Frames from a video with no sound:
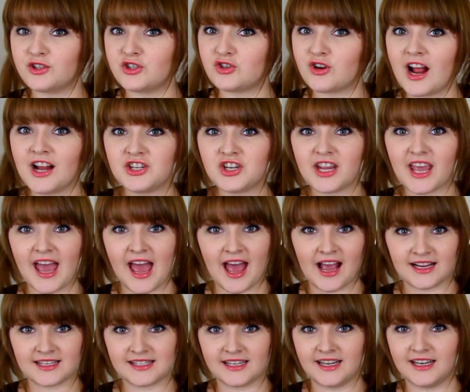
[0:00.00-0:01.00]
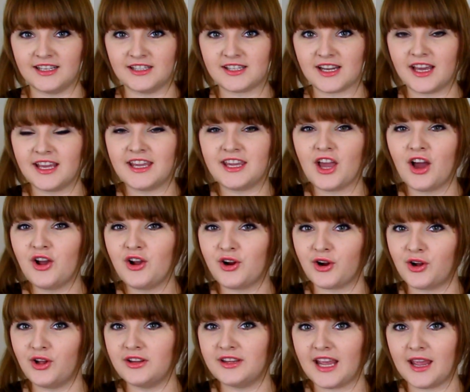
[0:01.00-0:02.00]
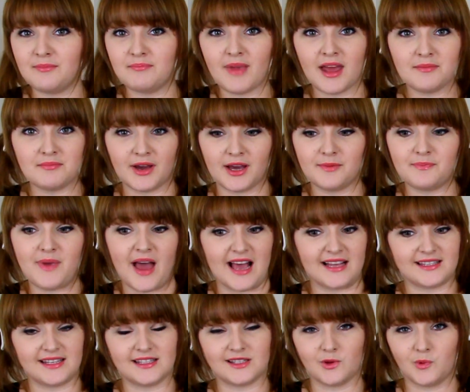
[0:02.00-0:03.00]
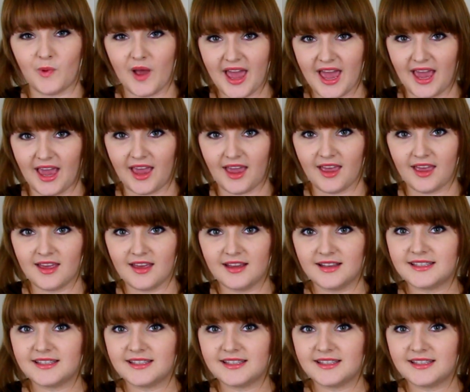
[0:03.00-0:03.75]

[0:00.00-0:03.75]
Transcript: a tragic accident, a young girl named Menma passes away.